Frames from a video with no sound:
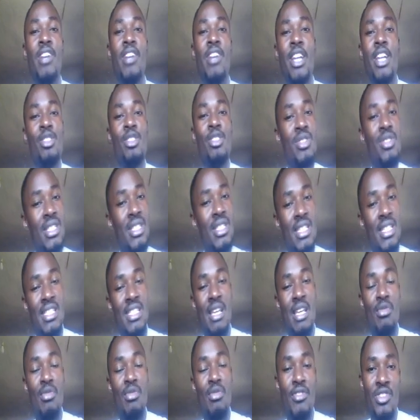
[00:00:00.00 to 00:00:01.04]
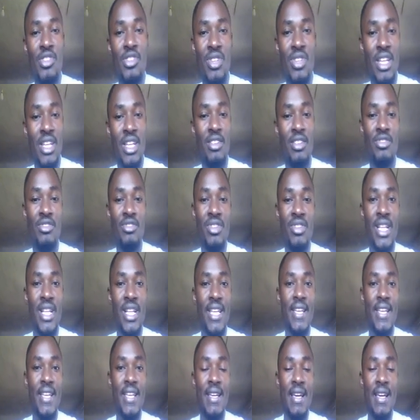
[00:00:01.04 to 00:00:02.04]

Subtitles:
can you see the stem of a tree? Not really.